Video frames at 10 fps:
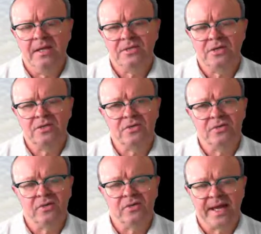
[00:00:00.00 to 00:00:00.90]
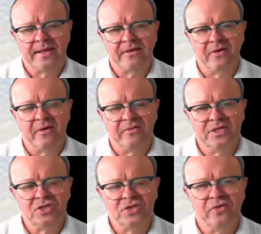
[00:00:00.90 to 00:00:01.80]
so you should look at that.
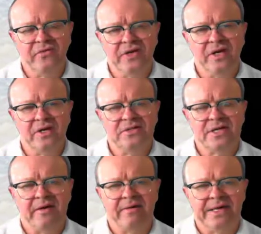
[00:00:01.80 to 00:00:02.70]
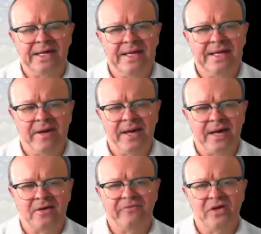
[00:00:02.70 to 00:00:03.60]
These short videos are a key
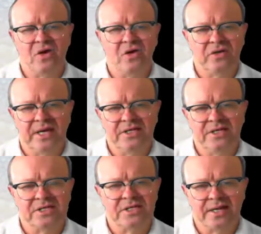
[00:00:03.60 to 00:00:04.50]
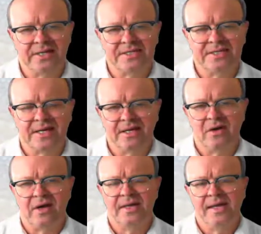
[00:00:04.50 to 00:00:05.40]
part of the content, just like the study
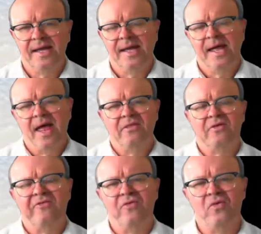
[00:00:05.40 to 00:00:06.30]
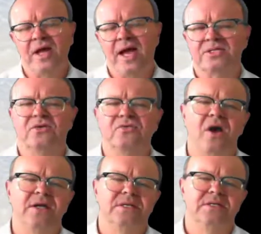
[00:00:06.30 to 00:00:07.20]
guide. The forecast
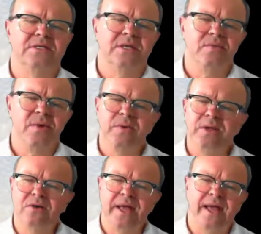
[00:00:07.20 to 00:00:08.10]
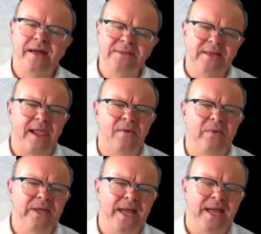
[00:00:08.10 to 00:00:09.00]
horizon, you see, when we look out,
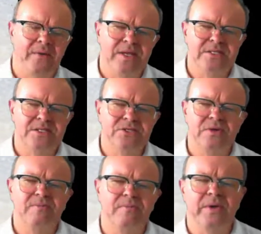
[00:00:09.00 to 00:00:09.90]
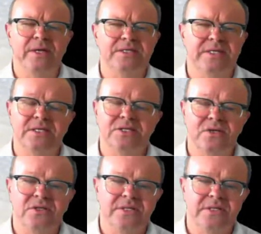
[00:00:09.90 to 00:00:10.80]
we can see a
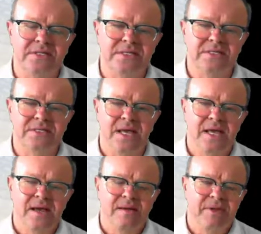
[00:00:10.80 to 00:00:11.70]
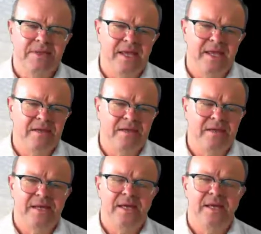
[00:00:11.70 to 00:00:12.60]
certain distance, but
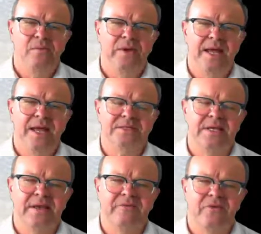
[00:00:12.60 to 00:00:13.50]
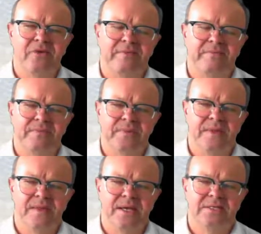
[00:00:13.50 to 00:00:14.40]
then we can't see any further.
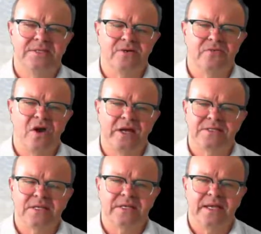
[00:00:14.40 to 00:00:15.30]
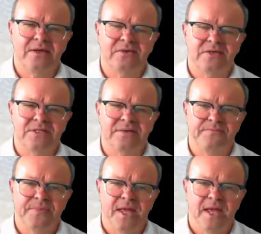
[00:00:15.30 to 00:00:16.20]
There's an horizon ahead of us.
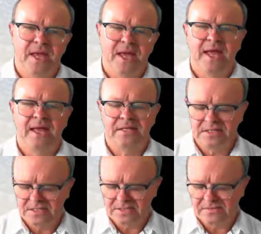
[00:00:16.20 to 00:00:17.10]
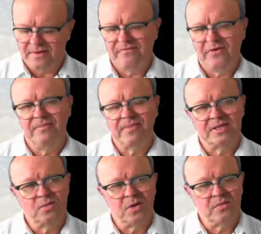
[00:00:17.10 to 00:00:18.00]
And this is very
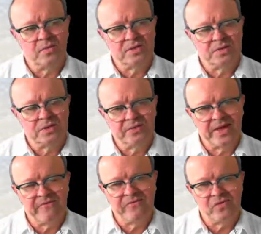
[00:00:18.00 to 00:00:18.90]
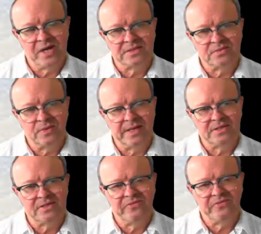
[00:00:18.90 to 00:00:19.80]
much what we're doing with our forecast. We
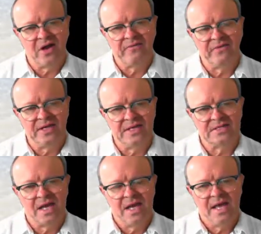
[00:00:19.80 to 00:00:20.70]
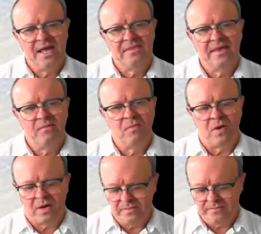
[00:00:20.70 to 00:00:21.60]
get to 5 years, then
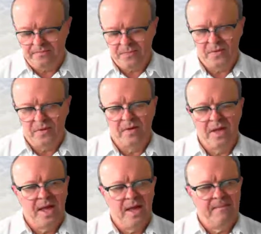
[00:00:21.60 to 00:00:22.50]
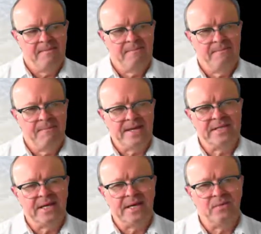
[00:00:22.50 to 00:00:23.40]
what?
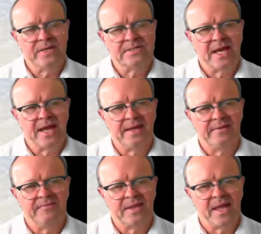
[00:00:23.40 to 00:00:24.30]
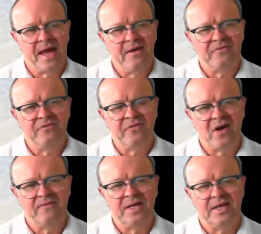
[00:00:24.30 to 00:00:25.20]
Basically, we're saying after
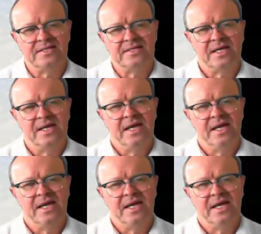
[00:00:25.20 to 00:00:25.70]
5 years,